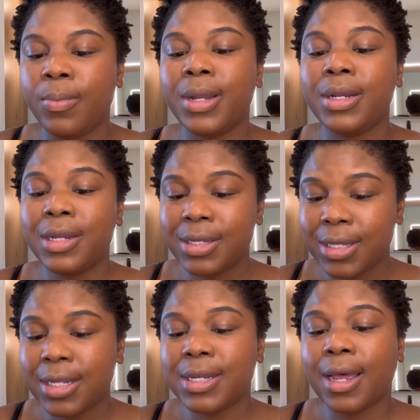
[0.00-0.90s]
but it does
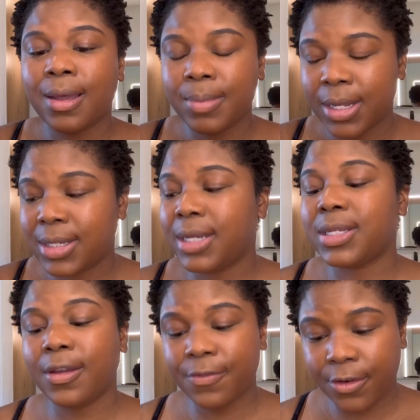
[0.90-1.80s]
take time. It takes
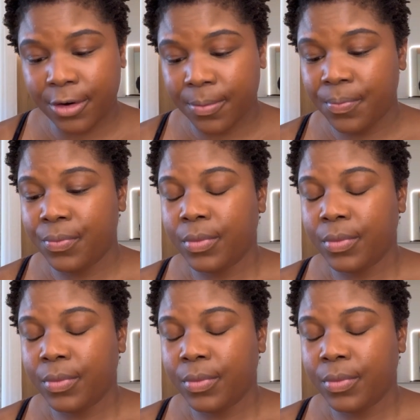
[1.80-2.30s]
effort.